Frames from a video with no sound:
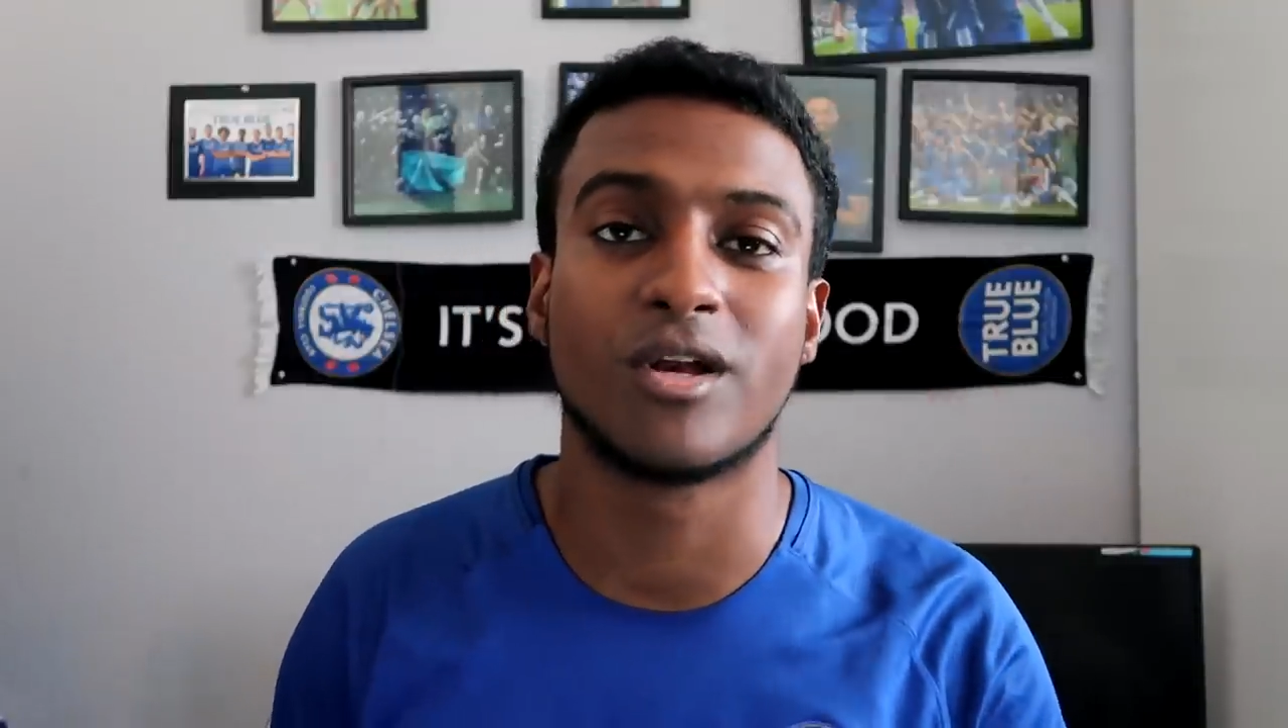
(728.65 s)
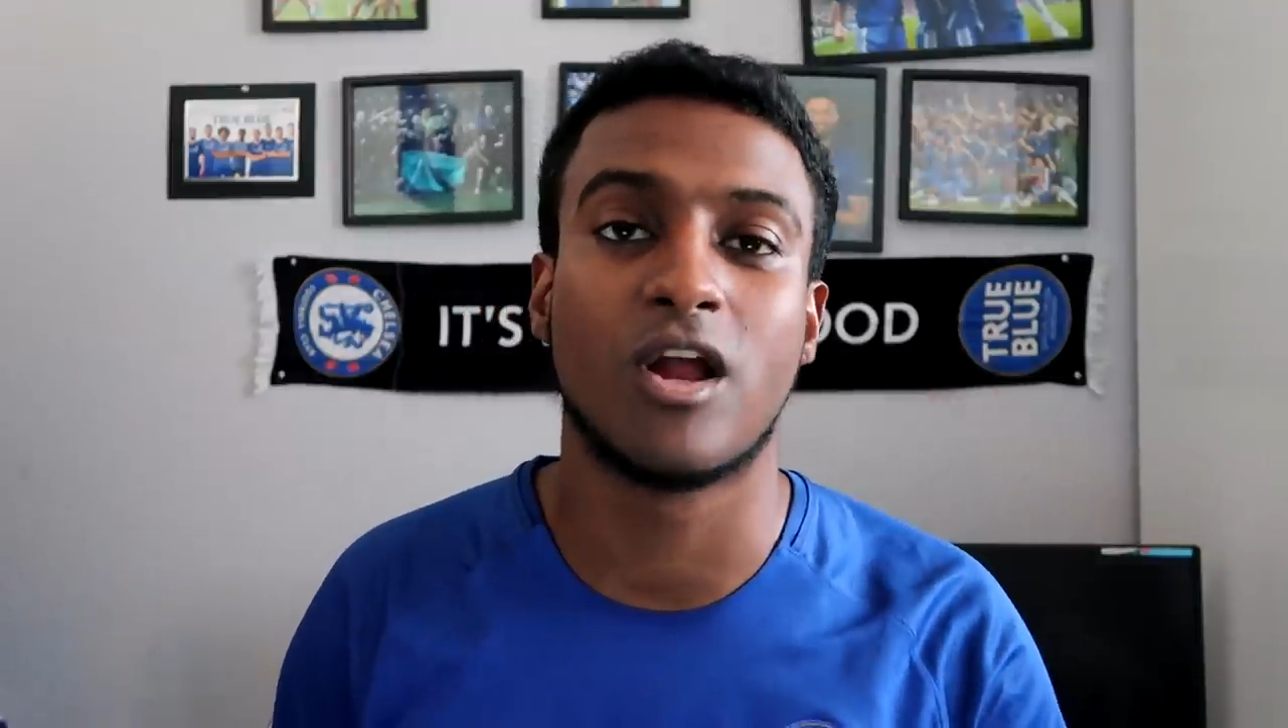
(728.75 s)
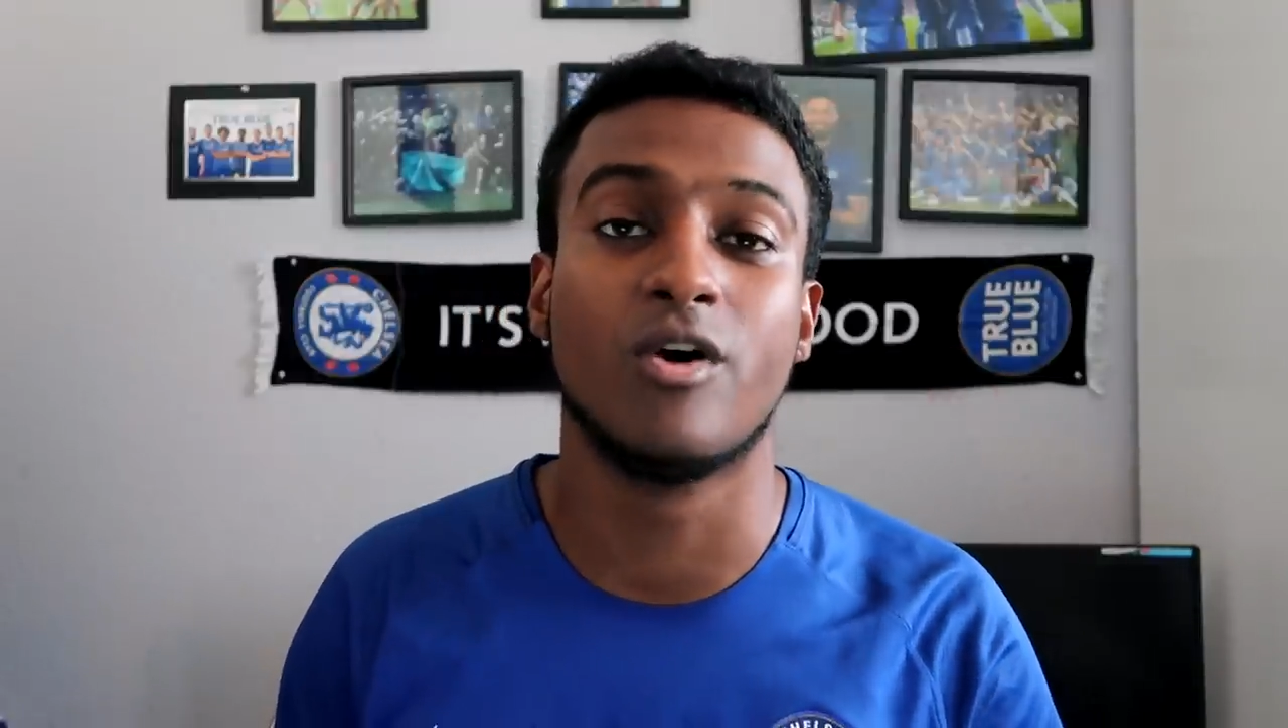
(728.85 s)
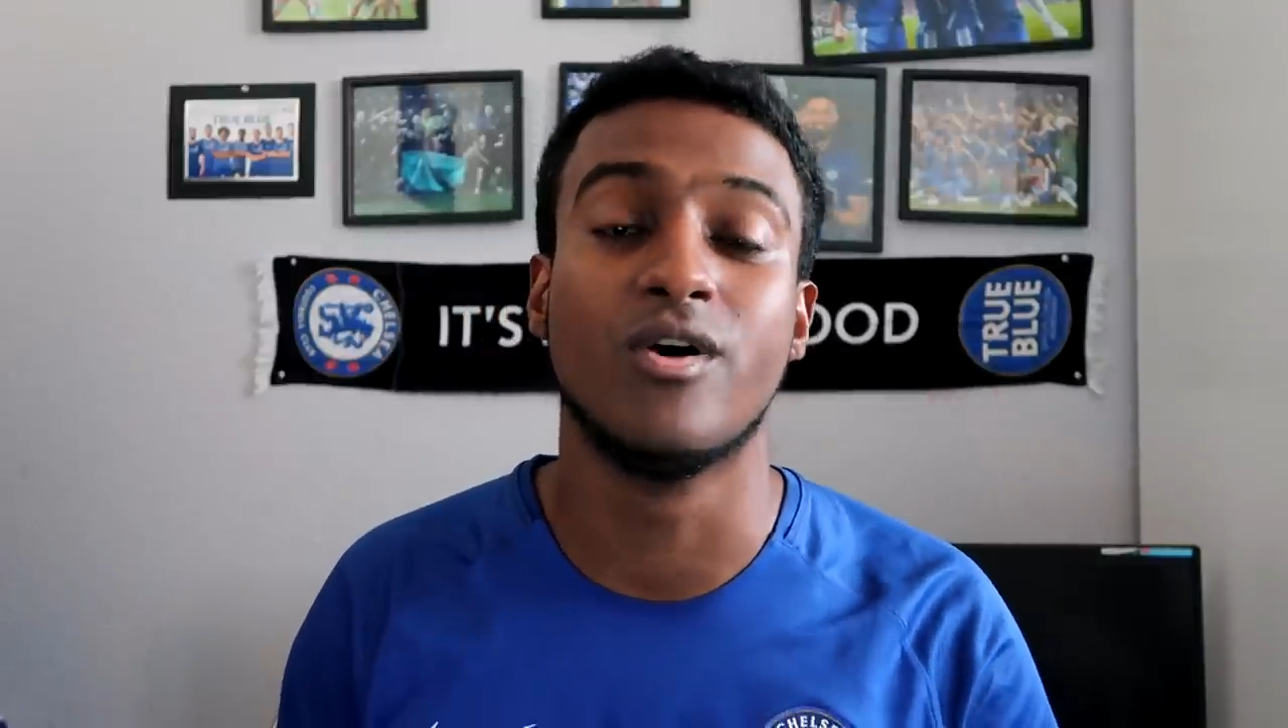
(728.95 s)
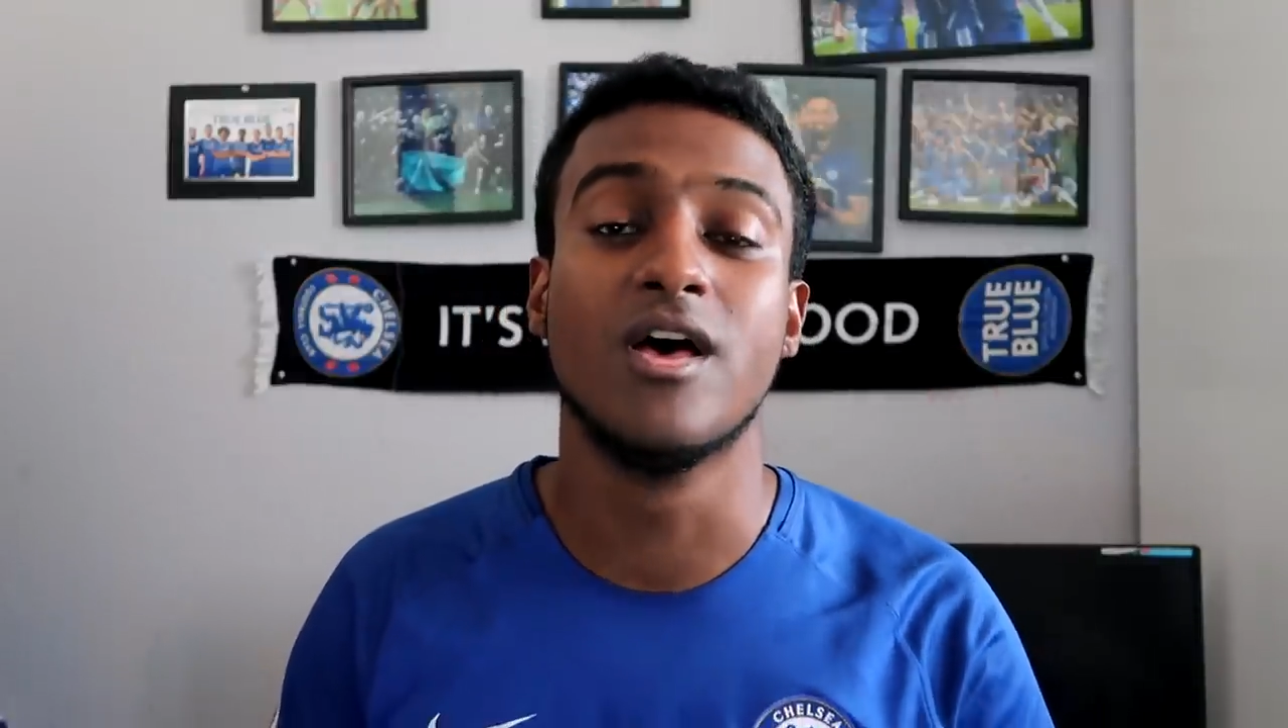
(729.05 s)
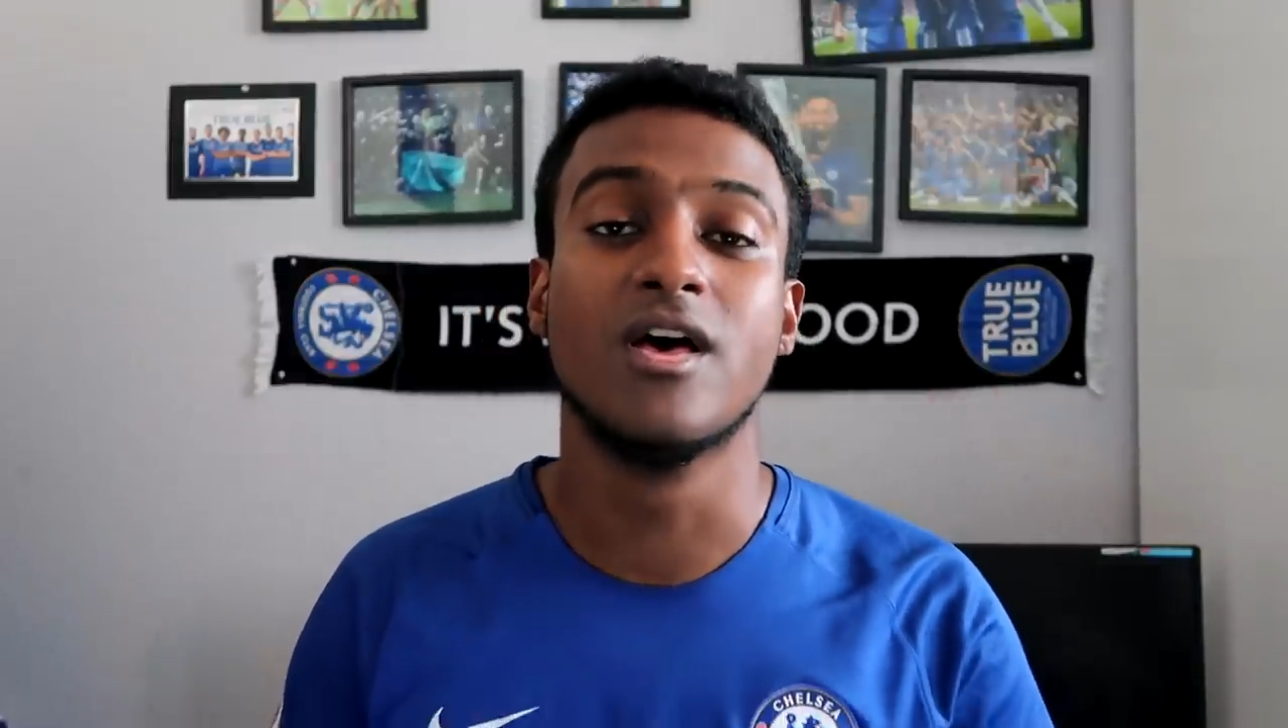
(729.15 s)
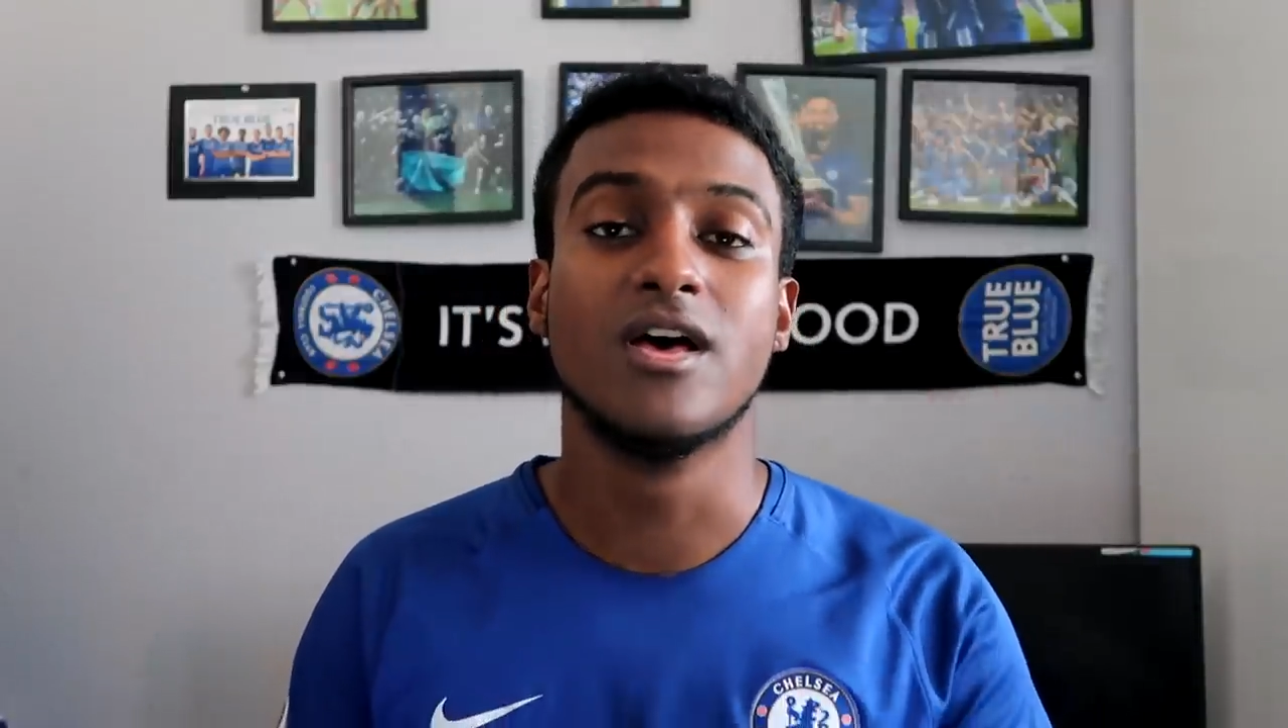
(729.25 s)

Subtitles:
below.